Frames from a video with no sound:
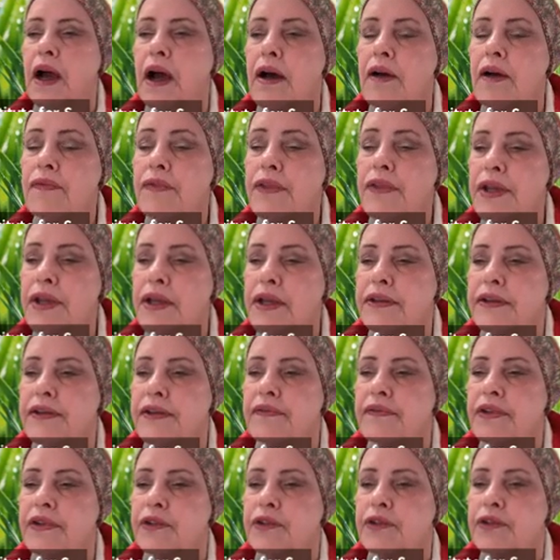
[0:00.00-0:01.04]
of the
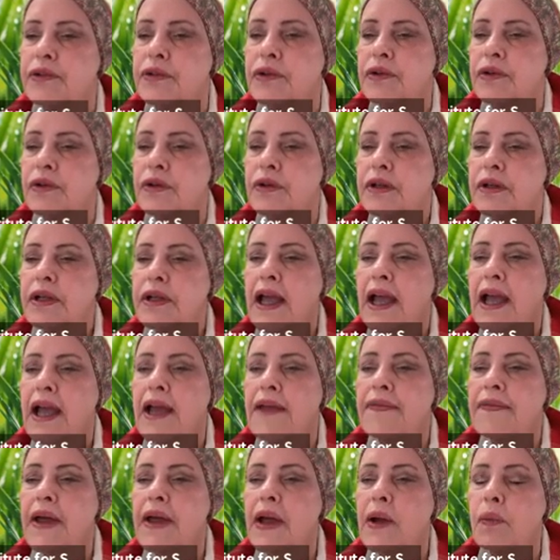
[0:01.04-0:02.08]
individual
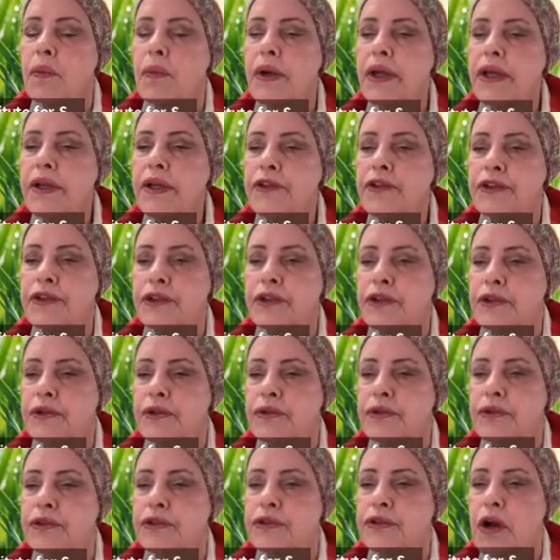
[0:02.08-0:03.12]
and that we
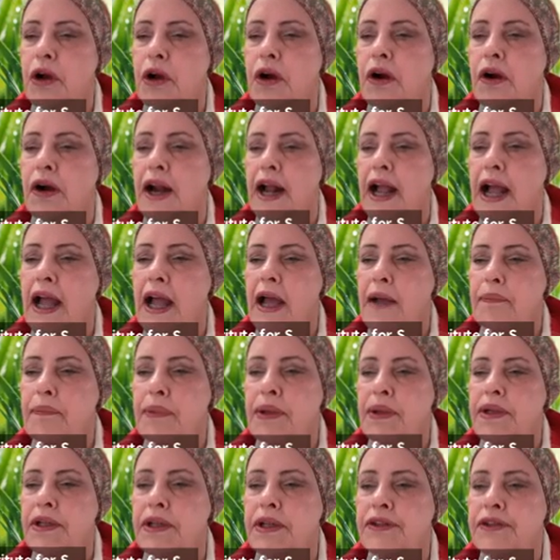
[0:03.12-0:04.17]
choose our
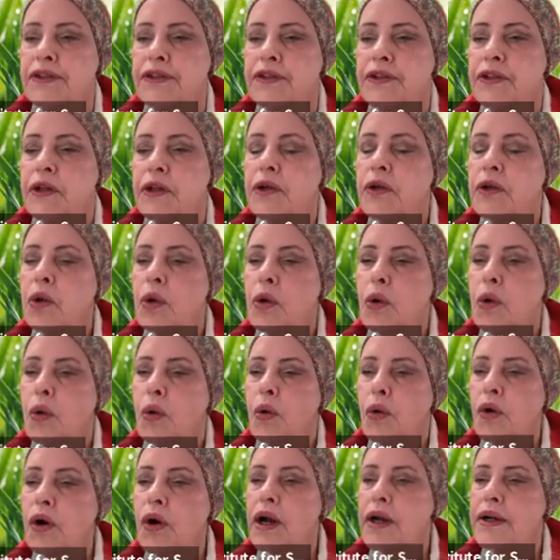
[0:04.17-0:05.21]
happiness
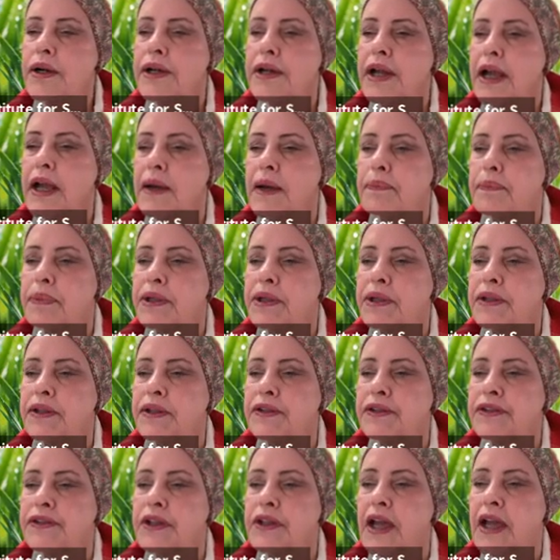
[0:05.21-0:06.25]
or
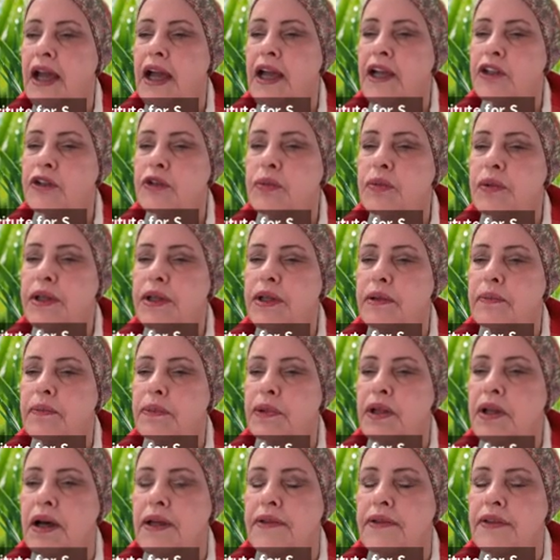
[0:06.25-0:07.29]
unhappiness as we
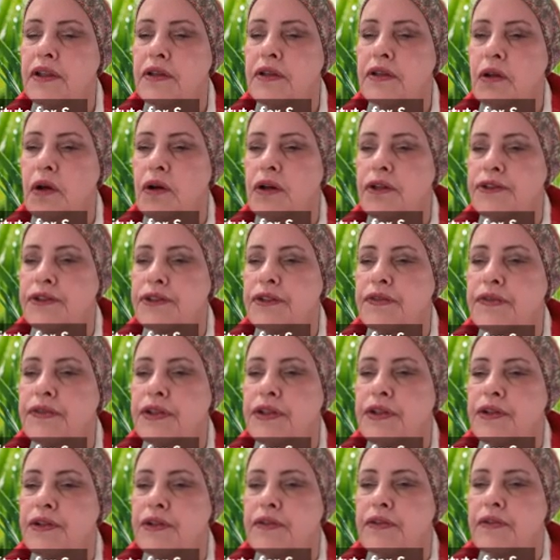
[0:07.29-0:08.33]
apply the laws of the
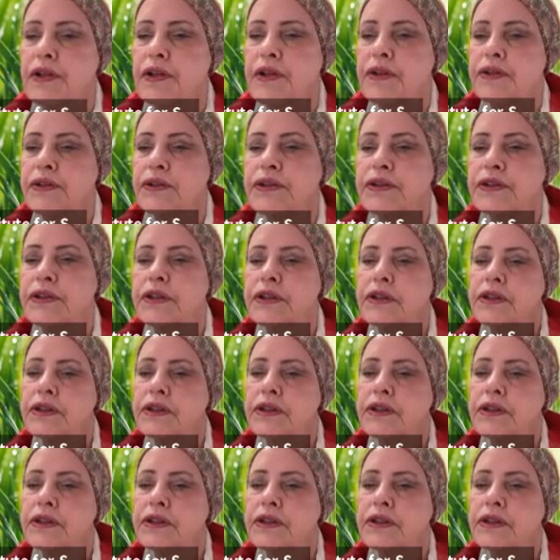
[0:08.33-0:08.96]
universe.